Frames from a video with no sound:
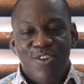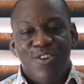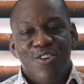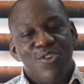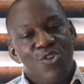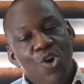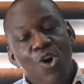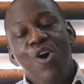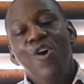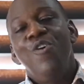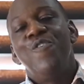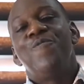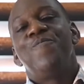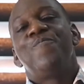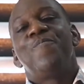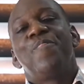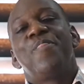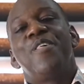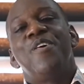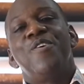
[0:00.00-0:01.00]
So,
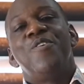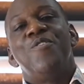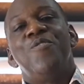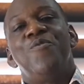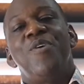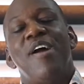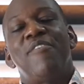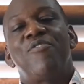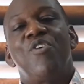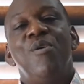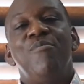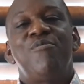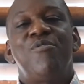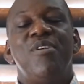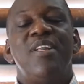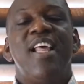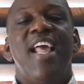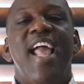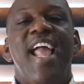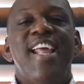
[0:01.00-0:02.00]
we have come to
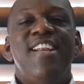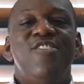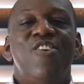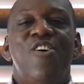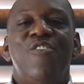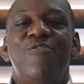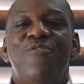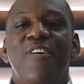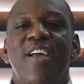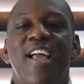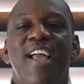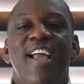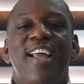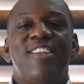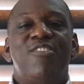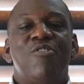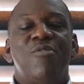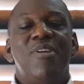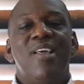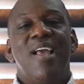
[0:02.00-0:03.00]
the end of
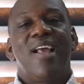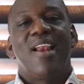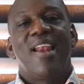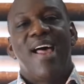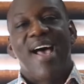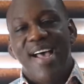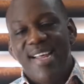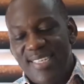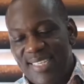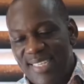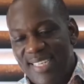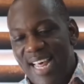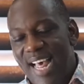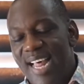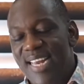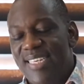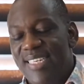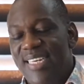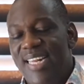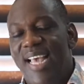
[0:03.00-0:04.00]
today's class,
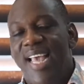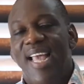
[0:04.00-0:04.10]
and